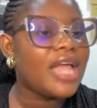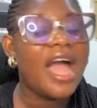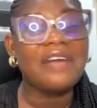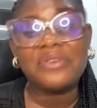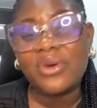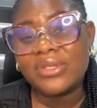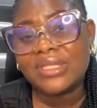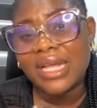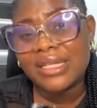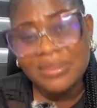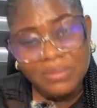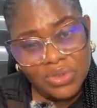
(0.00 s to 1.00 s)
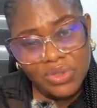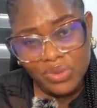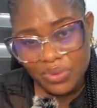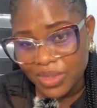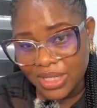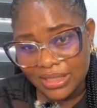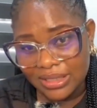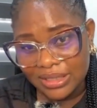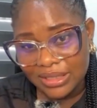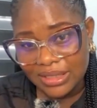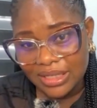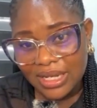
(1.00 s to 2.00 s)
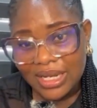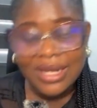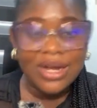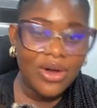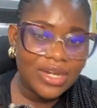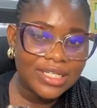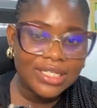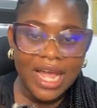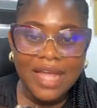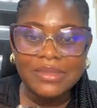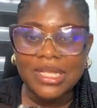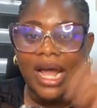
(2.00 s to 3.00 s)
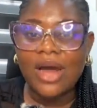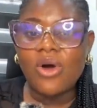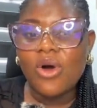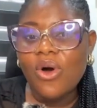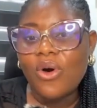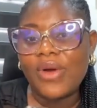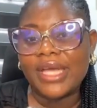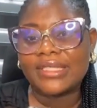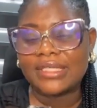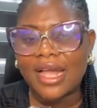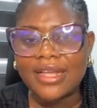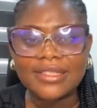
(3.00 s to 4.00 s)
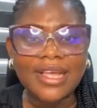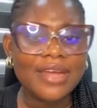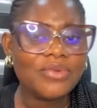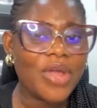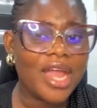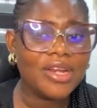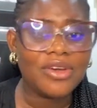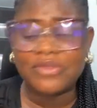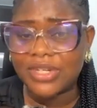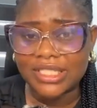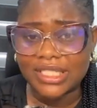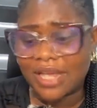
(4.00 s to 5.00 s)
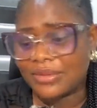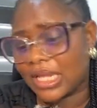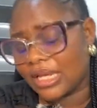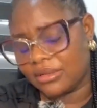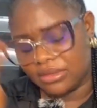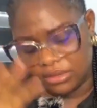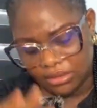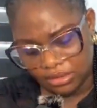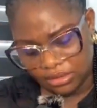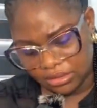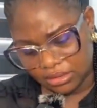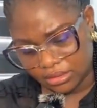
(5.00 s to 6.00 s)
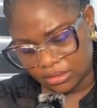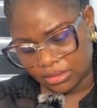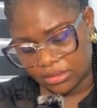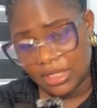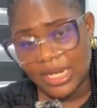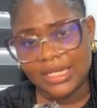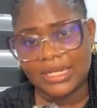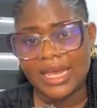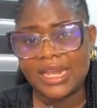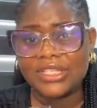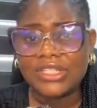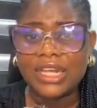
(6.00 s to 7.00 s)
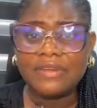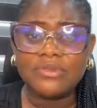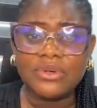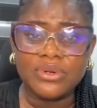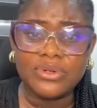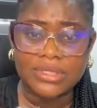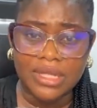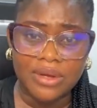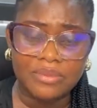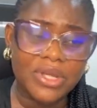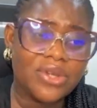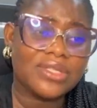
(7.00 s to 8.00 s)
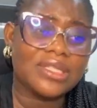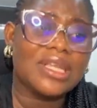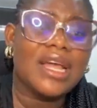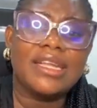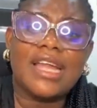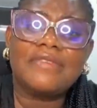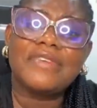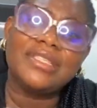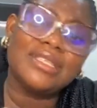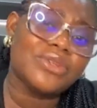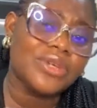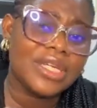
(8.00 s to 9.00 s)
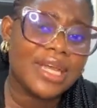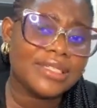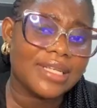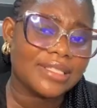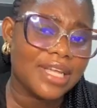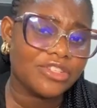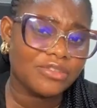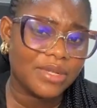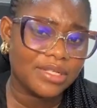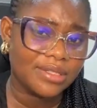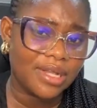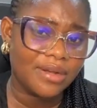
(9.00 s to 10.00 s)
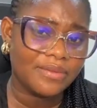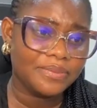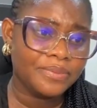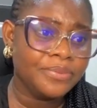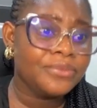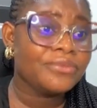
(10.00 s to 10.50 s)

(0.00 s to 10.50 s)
They have constant mood swings. Other times they are, oh, excited, we are in love. Other times the energy level goes down because they have a disorganized attachment style.